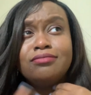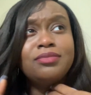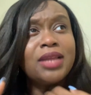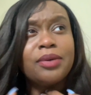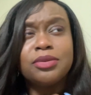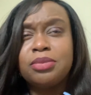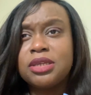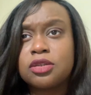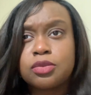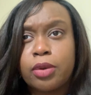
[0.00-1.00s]
not with
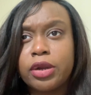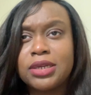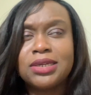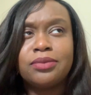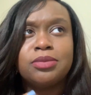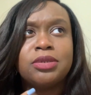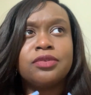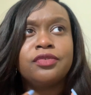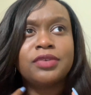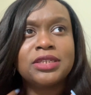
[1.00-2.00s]
being smart, not with being
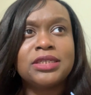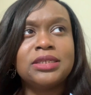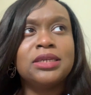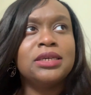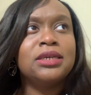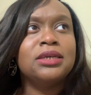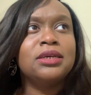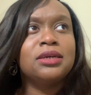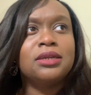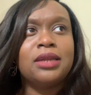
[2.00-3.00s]
funny,
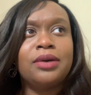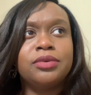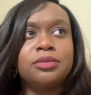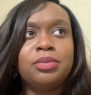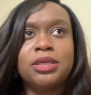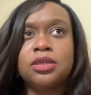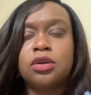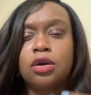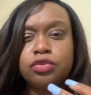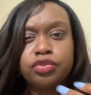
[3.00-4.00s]
not with being
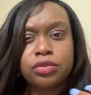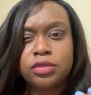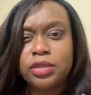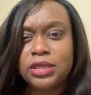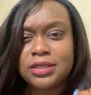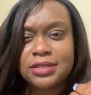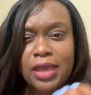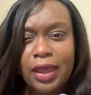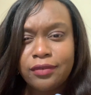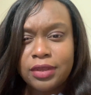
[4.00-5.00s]
culturally
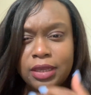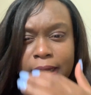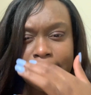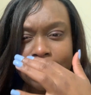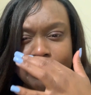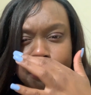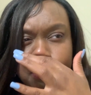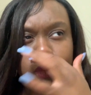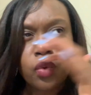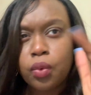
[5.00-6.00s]
savvy and
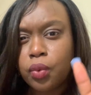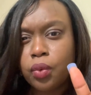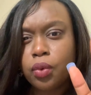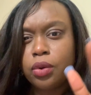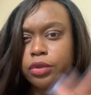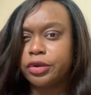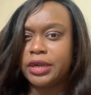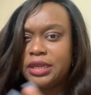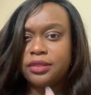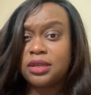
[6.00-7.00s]
cool or
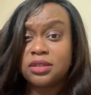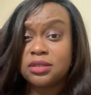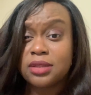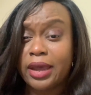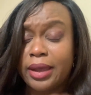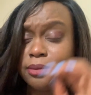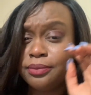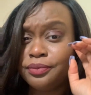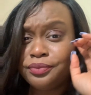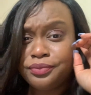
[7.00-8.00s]
anything like that.
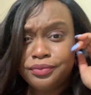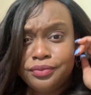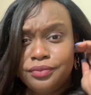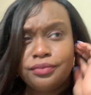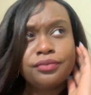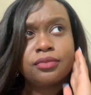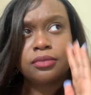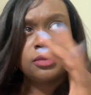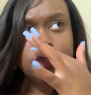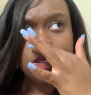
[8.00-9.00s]

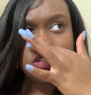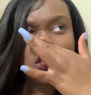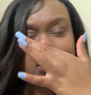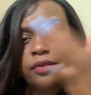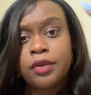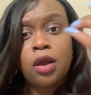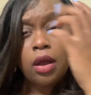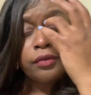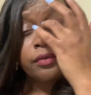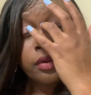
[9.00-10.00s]
They're just living
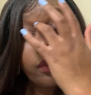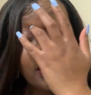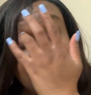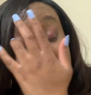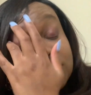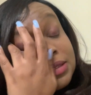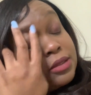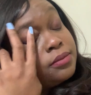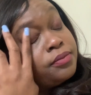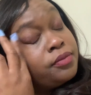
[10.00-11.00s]
off of their whiteness.
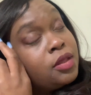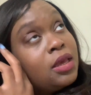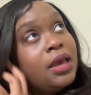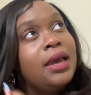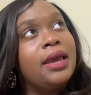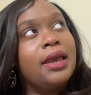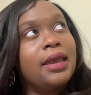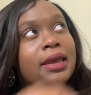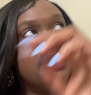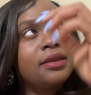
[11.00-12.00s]

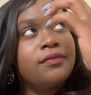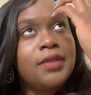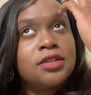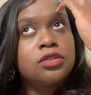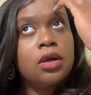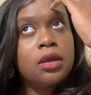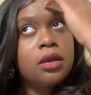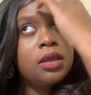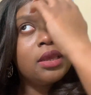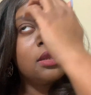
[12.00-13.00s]
And because
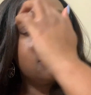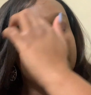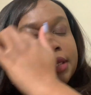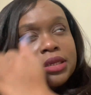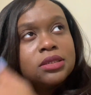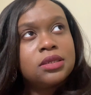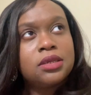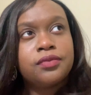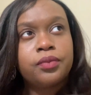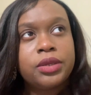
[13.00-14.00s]

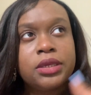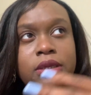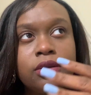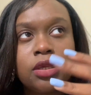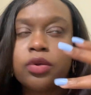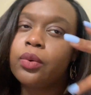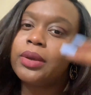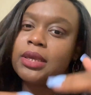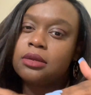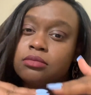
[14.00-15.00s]
if we
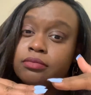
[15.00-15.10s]
equate